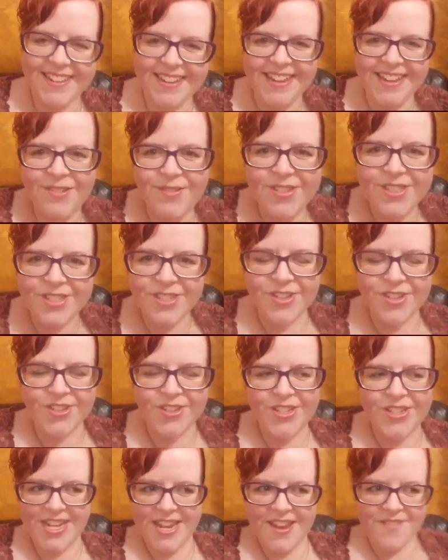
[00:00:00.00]
It was a good
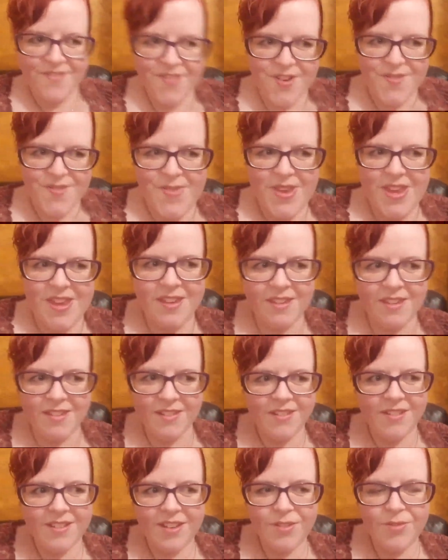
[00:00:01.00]
day for me.
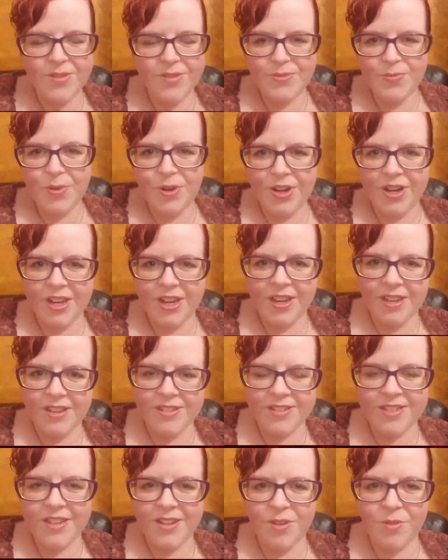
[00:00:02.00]
It was pretty
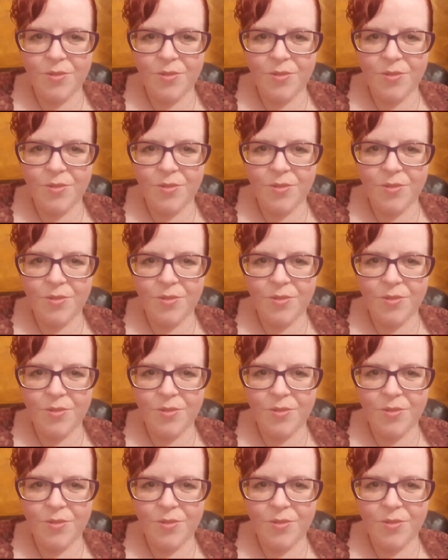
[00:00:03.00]
easy.